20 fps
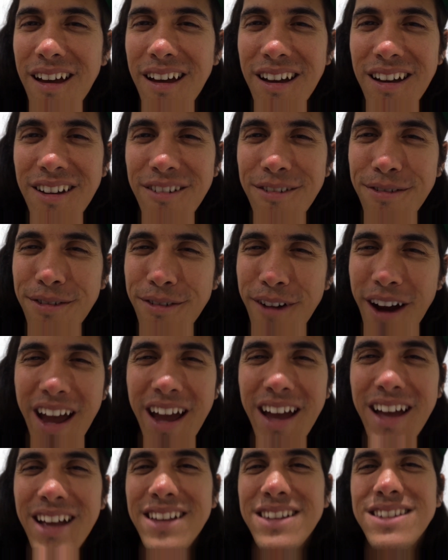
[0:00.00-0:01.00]

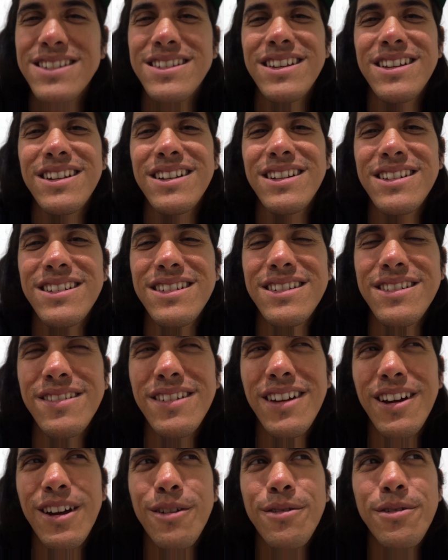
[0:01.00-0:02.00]
France, and
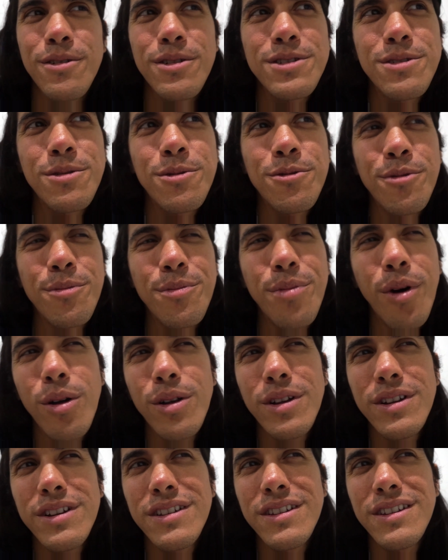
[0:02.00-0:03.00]
I don't know if there was someone from
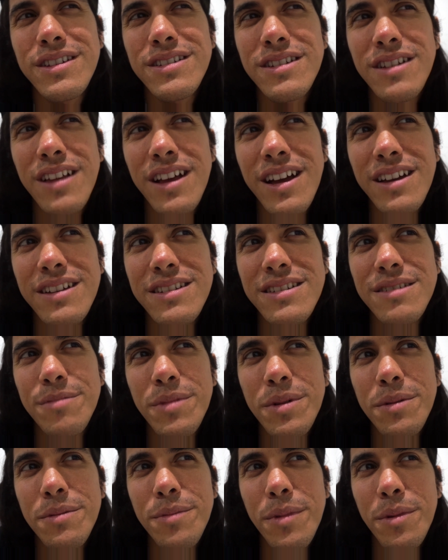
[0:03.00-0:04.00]
Poland in this class.
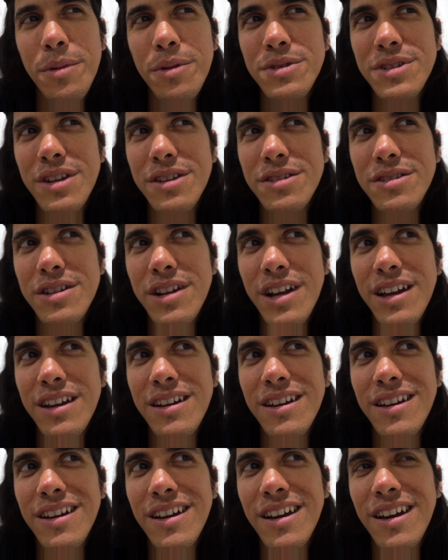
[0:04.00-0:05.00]
Maybe it was yesterday.
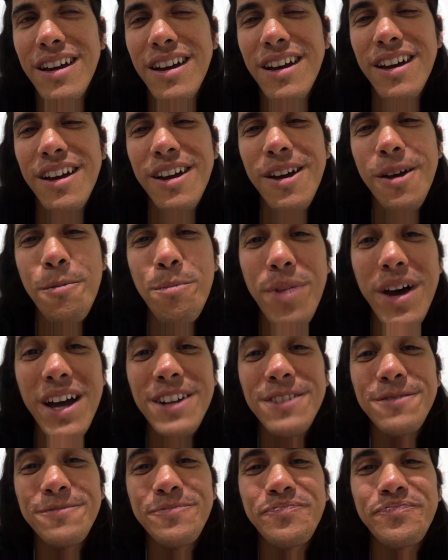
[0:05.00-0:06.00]

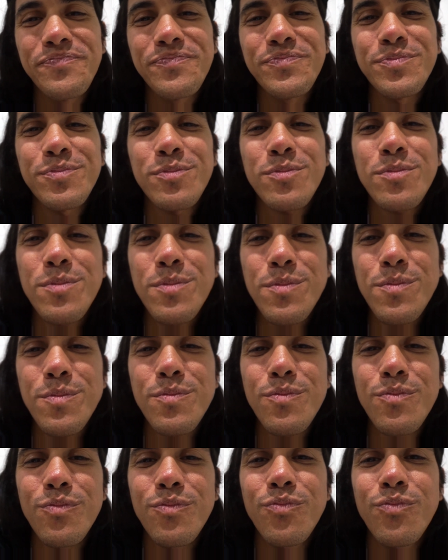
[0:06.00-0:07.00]
But
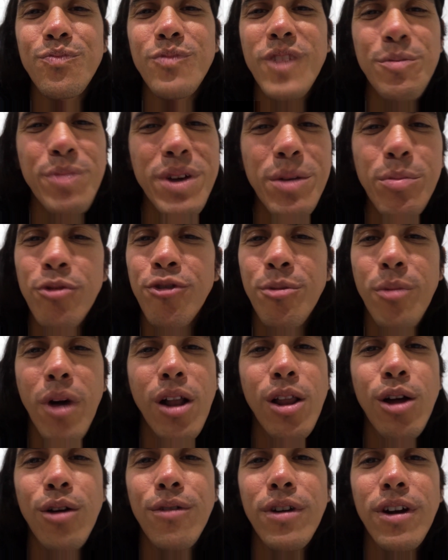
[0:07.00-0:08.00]
people from
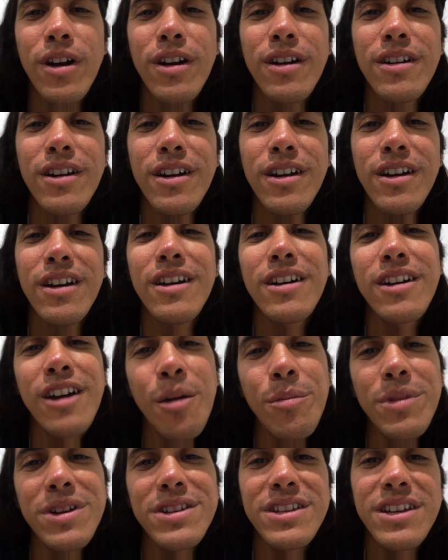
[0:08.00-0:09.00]
all over
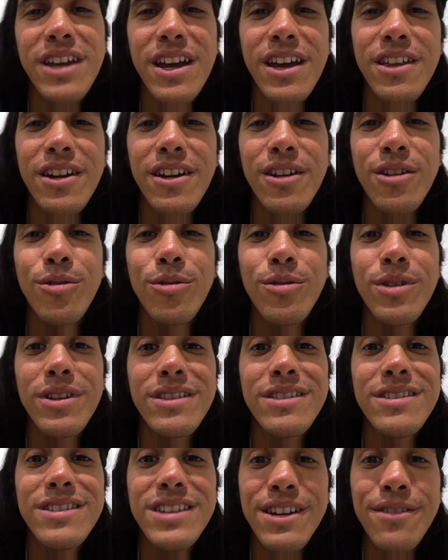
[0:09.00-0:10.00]
coming together
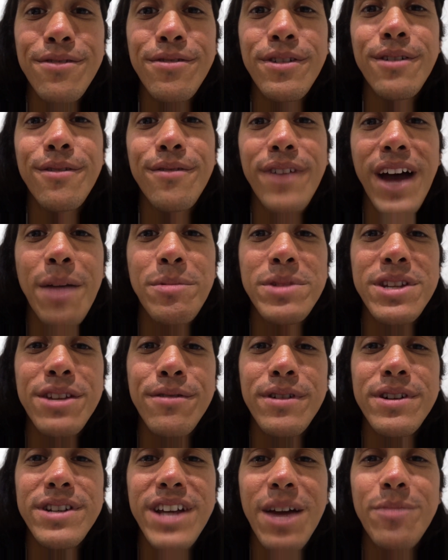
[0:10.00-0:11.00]
with different vibes,
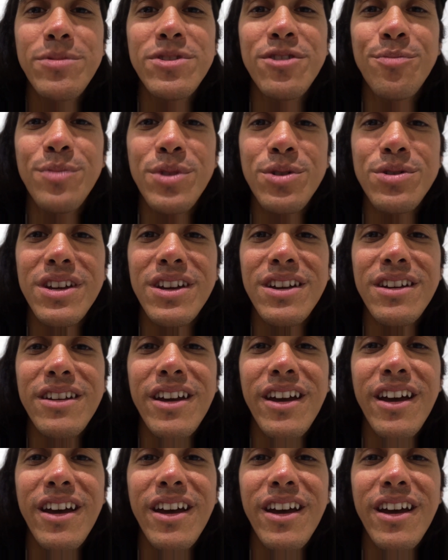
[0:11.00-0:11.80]
different types of music.